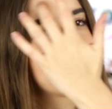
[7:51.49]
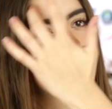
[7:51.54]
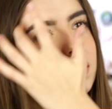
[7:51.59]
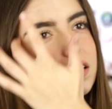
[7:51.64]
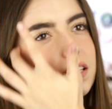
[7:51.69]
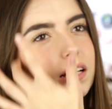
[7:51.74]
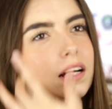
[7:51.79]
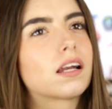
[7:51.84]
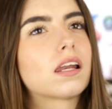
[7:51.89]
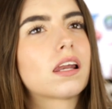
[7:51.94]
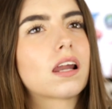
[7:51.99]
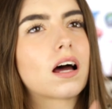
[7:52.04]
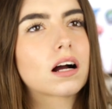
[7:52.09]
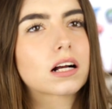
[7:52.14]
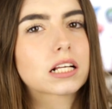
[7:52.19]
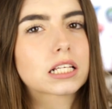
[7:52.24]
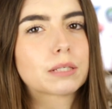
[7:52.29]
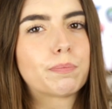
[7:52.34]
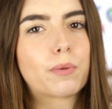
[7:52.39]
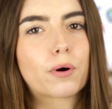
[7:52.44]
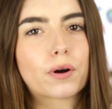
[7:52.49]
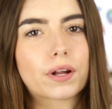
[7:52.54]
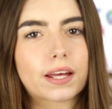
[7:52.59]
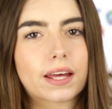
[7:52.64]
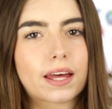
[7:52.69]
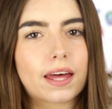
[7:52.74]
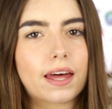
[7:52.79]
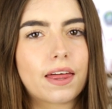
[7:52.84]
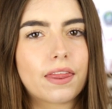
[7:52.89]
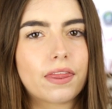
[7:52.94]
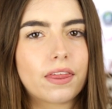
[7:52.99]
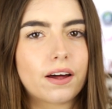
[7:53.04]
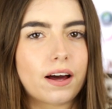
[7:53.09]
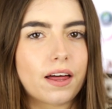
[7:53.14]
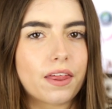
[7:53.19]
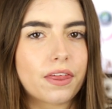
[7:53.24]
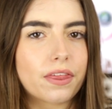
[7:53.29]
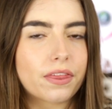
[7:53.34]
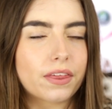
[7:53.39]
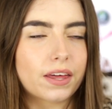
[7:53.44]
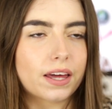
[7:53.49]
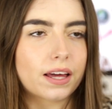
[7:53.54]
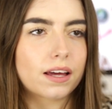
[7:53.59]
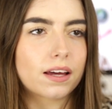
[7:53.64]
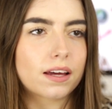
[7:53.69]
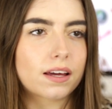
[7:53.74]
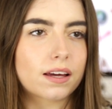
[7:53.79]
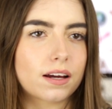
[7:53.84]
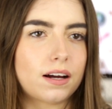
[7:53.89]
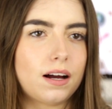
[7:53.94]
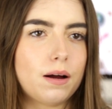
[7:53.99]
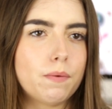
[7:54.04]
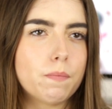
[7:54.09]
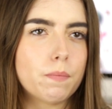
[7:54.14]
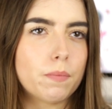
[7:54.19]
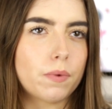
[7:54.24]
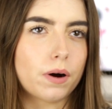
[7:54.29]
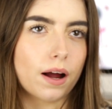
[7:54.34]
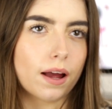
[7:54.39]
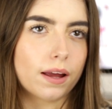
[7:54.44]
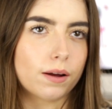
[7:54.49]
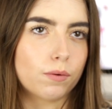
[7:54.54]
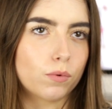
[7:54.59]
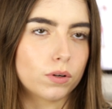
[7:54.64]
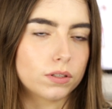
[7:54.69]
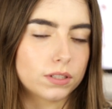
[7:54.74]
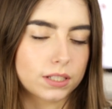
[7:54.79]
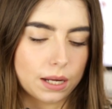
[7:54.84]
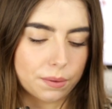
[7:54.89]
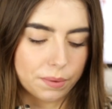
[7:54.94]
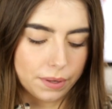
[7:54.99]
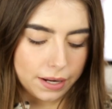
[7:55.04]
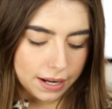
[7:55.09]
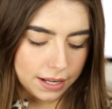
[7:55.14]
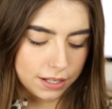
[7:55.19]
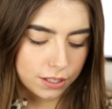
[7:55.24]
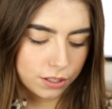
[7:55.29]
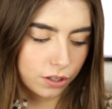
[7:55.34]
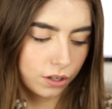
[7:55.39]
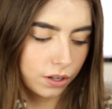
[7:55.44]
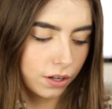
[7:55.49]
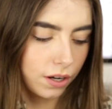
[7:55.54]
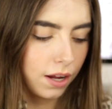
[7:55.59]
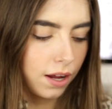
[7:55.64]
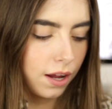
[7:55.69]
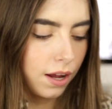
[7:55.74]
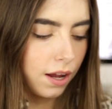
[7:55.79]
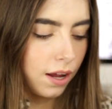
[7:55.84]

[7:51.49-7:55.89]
there's like a Luxe body kit that I think I might want to get my hands on.